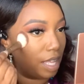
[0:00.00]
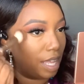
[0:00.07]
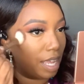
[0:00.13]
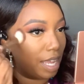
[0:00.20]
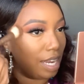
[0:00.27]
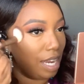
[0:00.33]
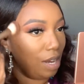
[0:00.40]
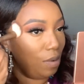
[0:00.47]

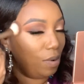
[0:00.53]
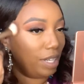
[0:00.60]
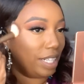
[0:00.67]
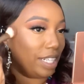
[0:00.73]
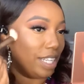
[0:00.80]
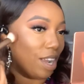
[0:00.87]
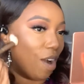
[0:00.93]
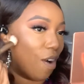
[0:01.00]
And I don't want
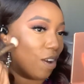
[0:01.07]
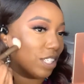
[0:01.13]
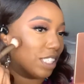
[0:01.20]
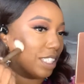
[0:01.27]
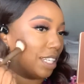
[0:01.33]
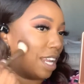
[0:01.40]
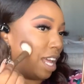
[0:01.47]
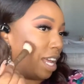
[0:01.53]
any harsh
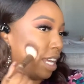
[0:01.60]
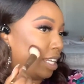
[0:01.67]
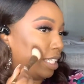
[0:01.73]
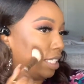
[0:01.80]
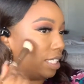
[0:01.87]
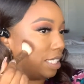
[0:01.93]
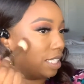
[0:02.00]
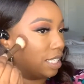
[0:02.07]

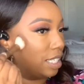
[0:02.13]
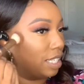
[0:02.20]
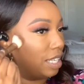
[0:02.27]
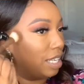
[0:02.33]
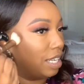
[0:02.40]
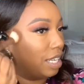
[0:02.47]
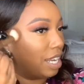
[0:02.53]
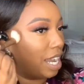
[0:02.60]
lines.
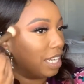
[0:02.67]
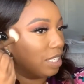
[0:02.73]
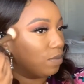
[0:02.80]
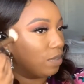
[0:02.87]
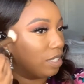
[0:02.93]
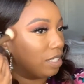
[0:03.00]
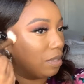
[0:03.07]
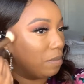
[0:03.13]
I just
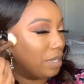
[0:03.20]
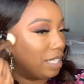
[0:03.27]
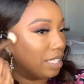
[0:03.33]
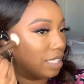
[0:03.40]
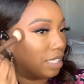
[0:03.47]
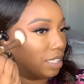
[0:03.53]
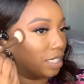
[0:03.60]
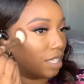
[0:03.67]
want it to be a
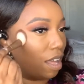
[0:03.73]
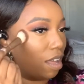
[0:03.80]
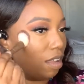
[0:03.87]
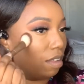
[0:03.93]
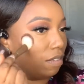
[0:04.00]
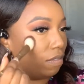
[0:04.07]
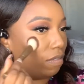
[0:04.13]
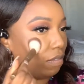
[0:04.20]

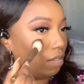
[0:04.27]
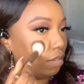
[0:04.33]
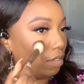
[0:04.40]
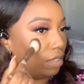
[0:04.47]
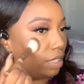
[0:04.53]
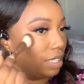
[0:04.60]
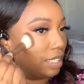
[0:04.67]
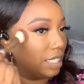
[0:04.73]
soft,
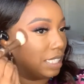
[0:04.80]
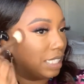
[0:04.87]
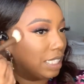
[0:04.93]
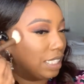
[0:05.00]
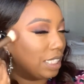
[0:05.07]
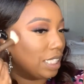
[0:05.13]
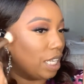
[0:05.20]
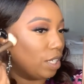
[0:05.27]

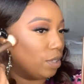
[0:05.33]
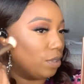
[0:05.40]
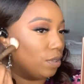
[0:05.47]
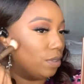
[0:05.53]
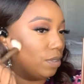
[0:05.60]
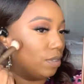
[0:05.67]
subtle